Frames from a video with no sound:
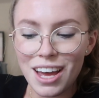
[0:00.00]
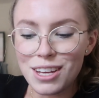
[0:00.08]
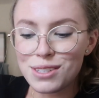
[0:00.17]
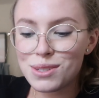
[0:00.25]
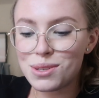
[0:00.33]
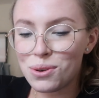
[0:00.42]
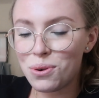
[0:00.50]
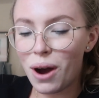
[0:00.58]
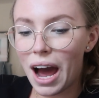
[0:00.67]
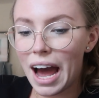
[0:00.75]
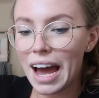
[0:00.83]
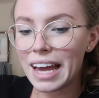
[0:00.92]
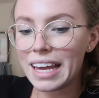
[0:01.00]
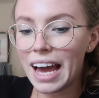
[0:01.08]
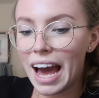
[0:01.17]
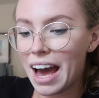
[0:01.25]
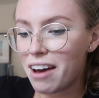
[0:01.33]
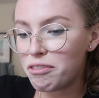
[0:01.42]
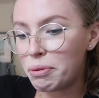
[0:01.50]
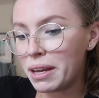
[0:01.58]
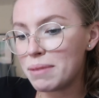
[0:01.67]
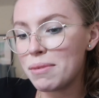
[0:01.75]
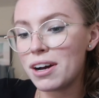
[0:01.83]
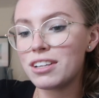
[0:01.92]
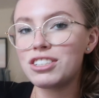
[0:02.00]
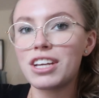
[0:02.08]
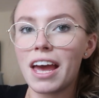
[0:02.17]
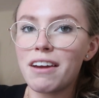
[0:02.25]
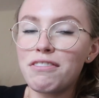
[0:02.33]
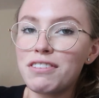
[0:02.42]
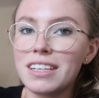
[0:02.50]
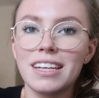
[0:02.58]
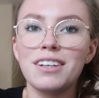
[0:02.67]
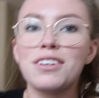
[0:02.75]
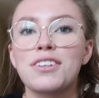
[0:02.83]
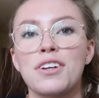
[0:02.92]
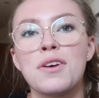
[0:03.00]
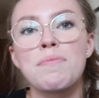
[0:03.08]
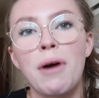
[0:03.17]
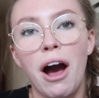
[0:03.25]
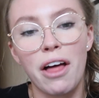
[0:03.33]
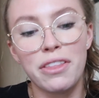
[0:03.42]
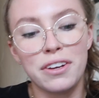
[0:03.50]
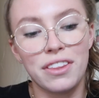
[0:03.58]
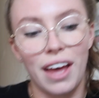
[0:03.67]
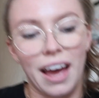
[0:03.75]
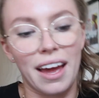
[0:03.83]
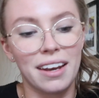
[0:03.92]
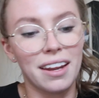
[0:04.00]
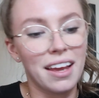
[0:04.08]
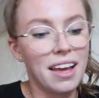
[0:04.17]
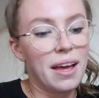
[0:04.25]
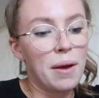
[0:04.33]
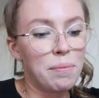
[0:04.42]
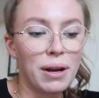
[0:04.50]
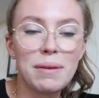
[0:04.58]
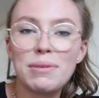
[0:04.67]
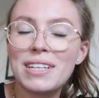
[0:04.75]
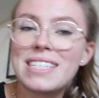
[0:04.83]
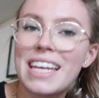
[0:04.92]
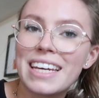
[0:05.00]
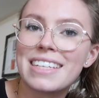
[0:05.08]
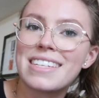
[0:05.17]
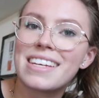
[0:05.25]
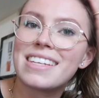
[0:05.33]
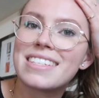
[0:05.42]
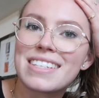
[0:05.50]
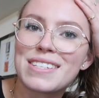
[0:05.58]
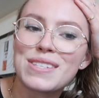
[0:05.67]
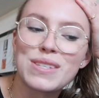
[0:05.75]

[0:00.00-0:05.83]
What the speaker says: So I have pretty much every year group other than primary 6s.